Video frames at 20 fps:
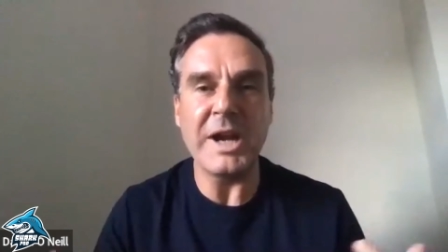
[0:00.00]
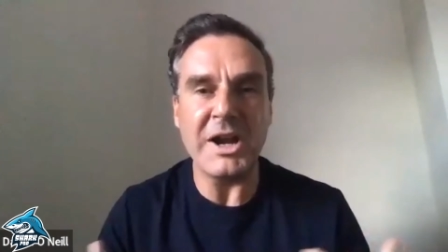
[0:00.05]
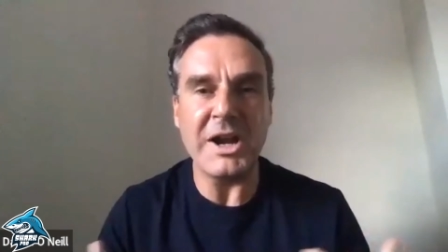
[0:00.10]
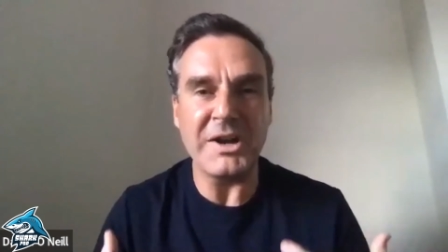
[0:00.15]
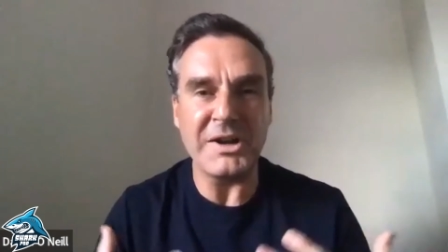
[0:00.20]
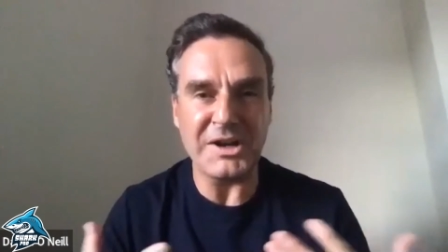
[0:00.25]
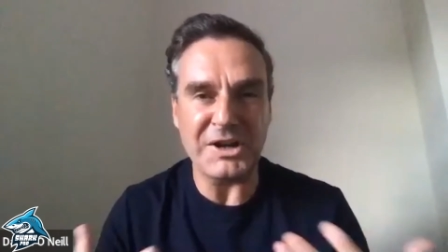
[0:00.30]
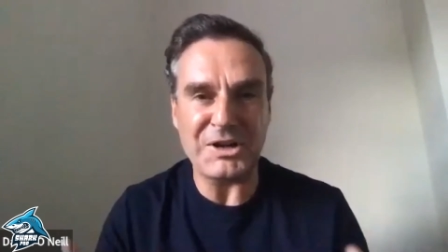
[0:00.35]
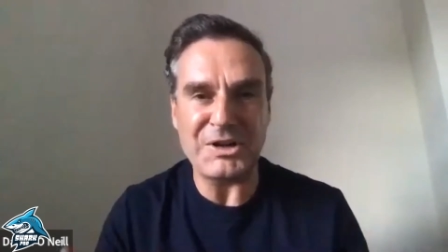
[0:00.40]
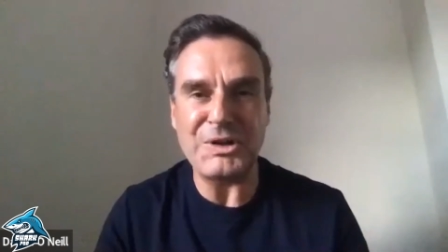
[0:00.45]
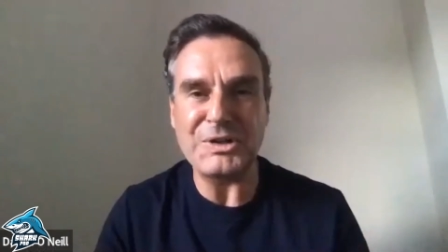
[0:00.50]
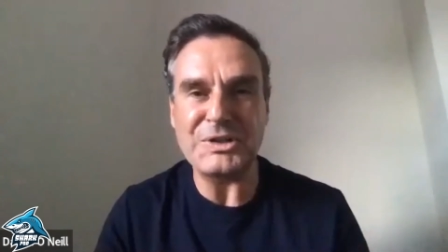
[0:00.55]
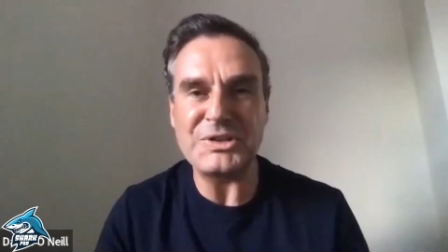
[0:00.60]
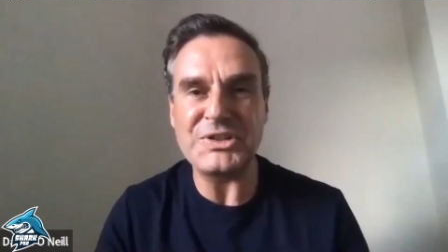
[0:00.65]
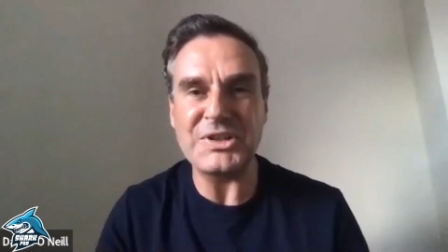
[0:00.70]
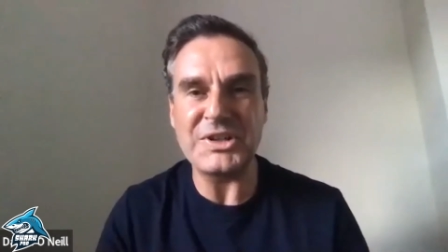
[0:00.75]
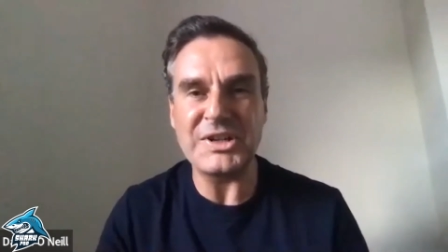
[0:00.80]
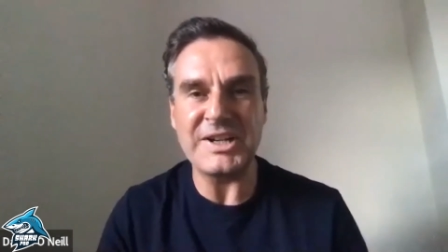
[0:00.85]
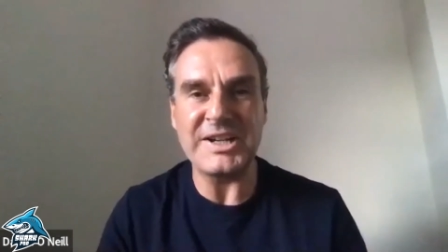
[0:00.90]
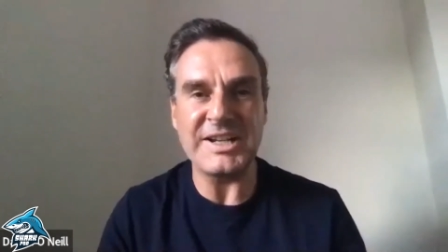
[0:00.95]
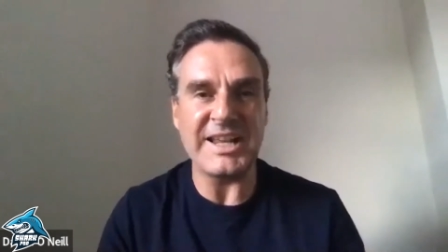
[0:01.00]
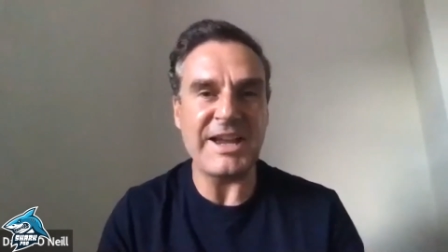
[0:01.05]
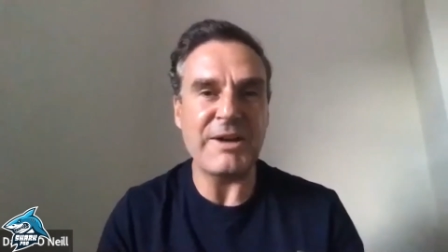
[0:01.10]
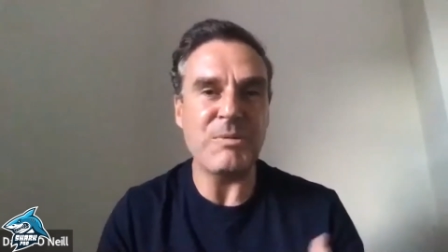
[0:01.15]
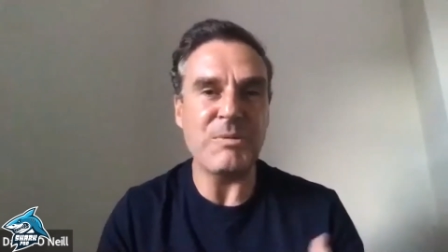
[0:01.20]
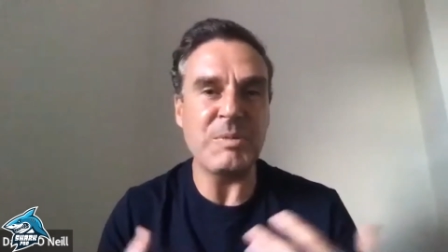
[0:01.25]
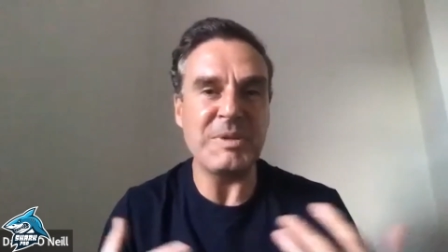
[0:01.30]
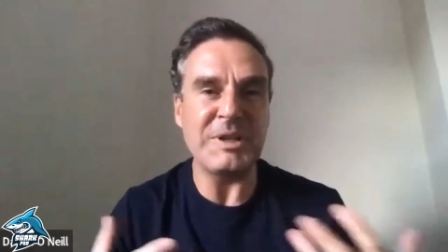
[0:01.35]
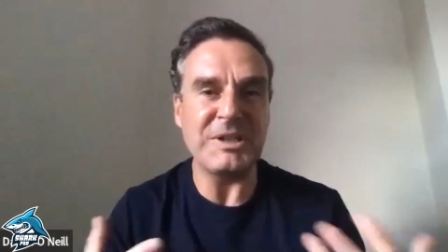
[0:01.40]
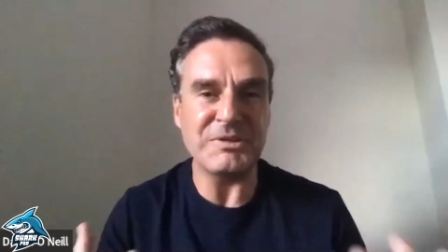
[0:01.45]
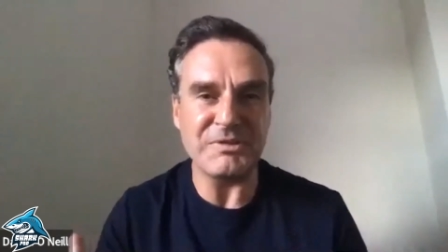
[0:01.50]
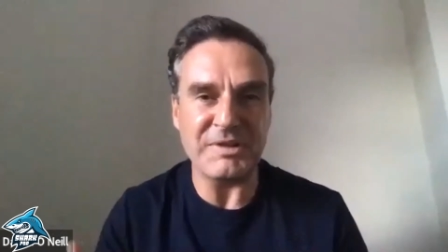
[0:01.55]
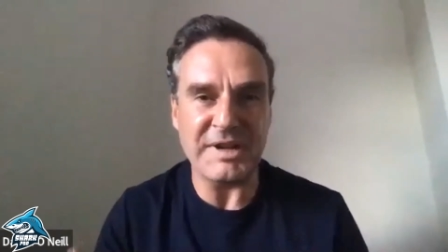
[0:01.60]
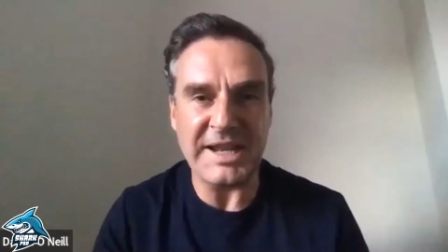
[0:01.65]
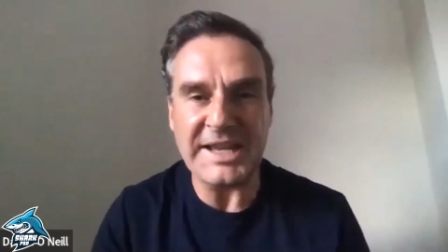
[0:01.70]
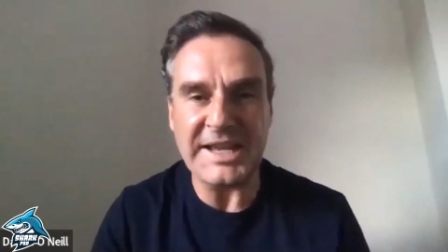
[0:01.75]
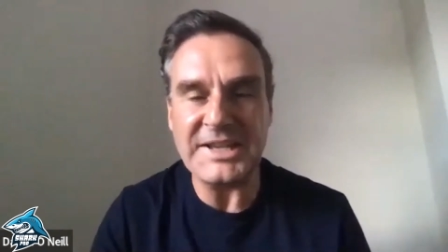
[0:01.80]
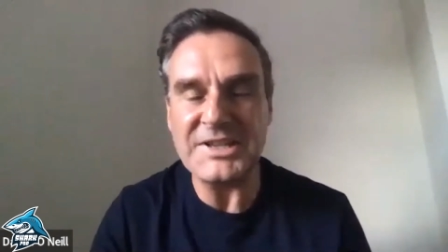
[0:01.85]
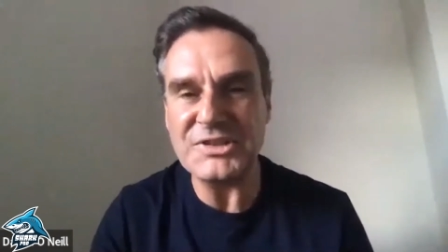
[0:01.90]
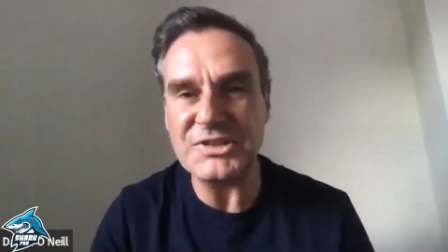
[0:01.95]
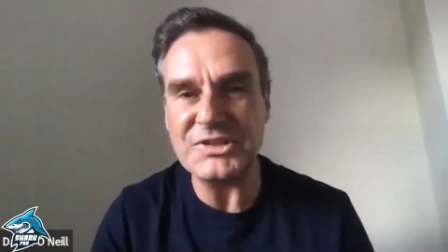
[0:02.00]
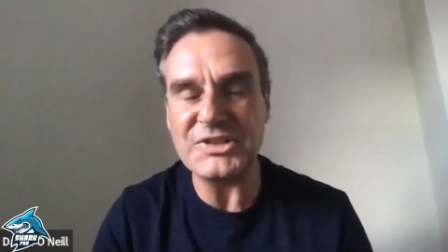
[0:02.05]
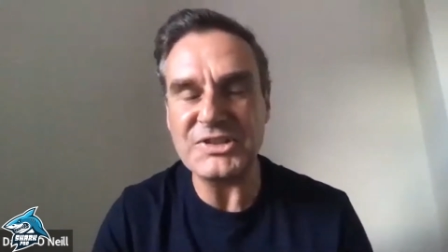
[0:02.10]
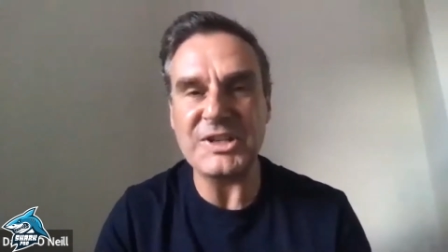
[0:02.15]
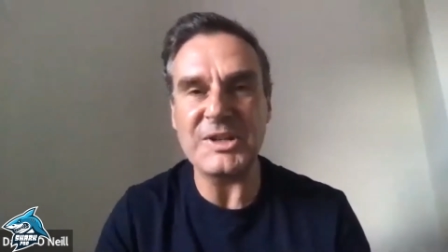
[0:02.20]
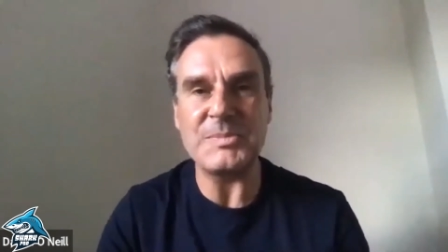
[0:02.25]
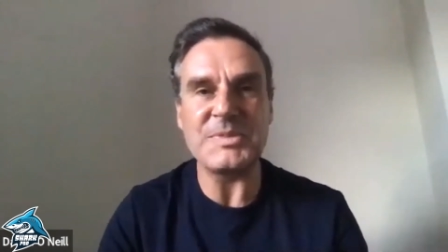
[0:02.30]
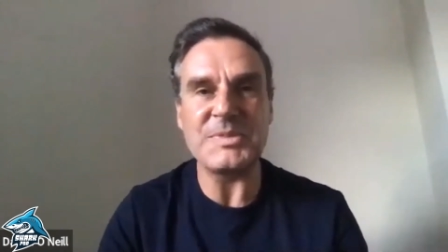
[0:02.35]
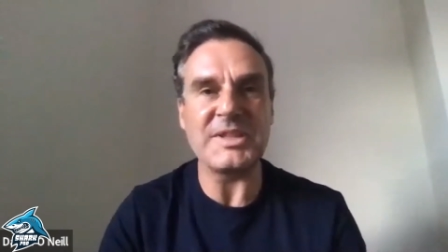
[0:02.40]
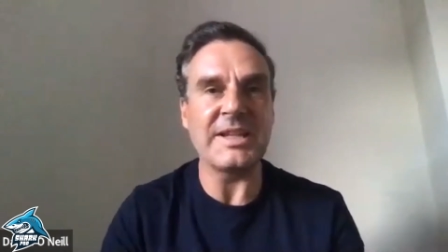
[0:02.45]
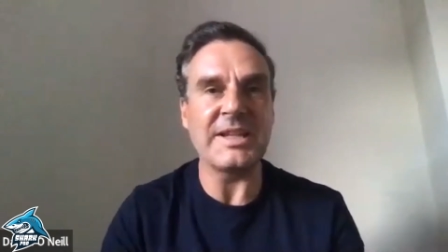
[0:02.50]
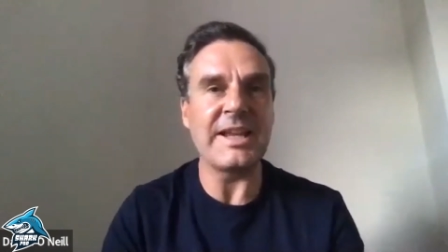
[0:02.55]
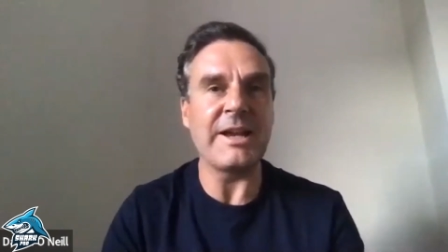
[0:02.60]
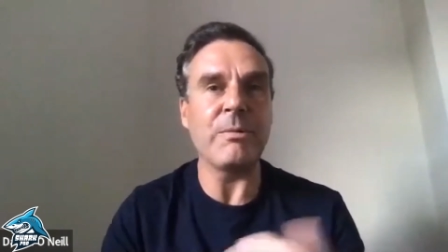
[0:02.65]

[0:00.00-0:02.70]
are and our culture and how we build relationships and